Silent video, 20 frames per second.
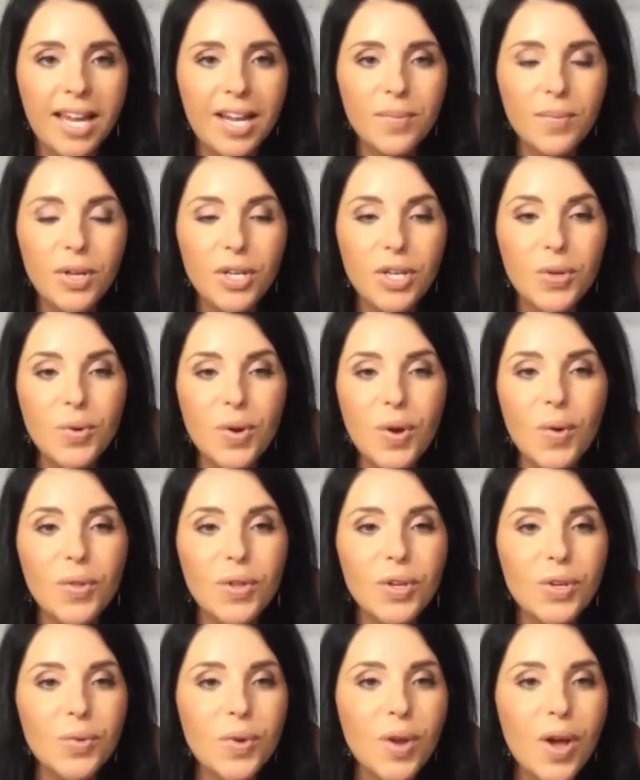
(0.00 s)
but you know that
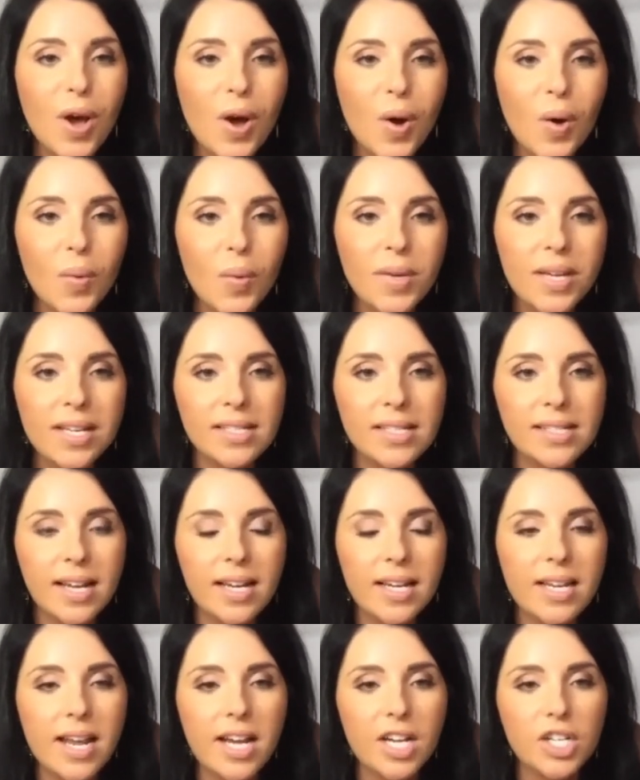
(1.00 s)
you know because that
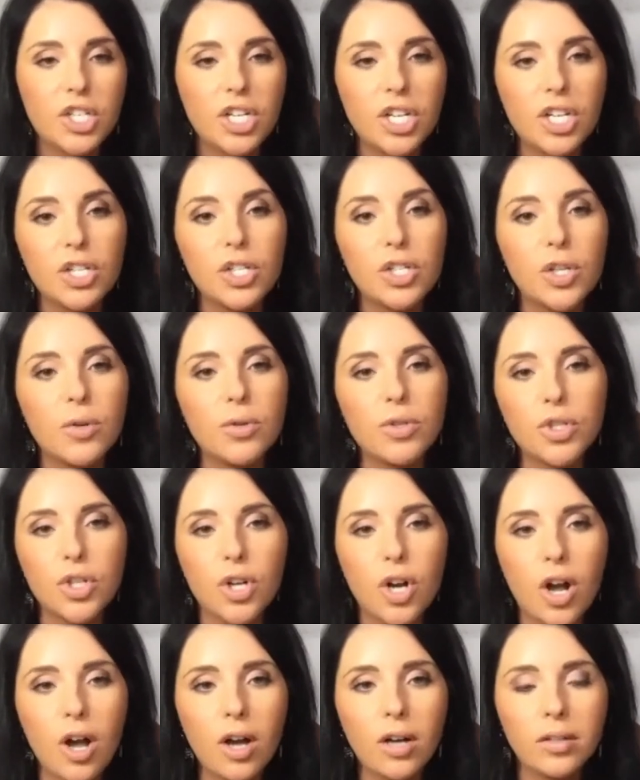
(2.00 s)
connection is so strong.